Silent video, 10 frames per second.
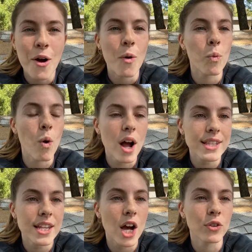
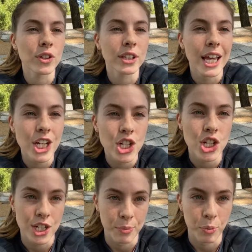wants a
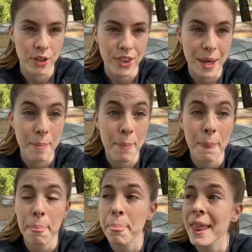relationship with them,
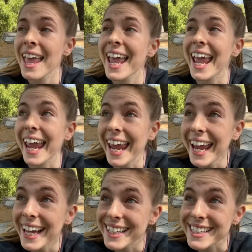
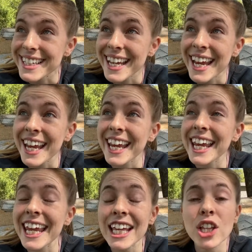and
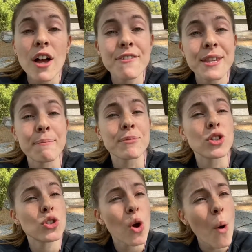he loves them
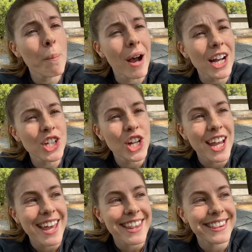so much
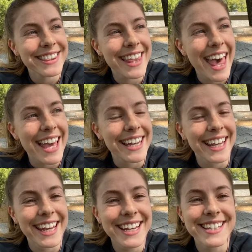that
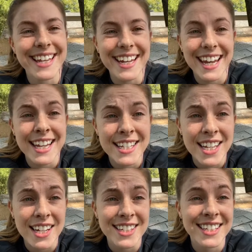he sent his
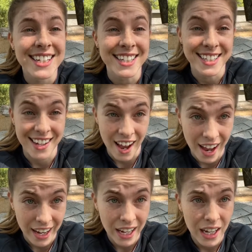son to
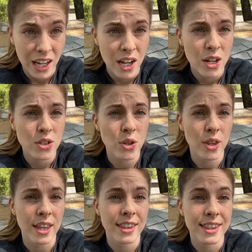die so
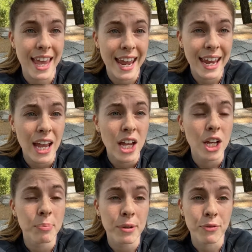that they
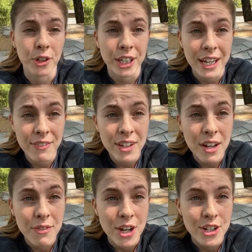could be forgiven
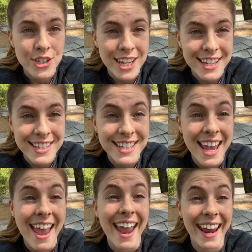of their sins
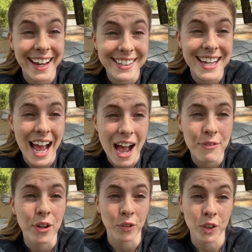and have
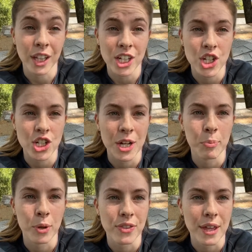a
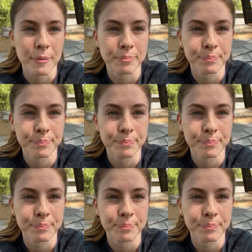relationship with them.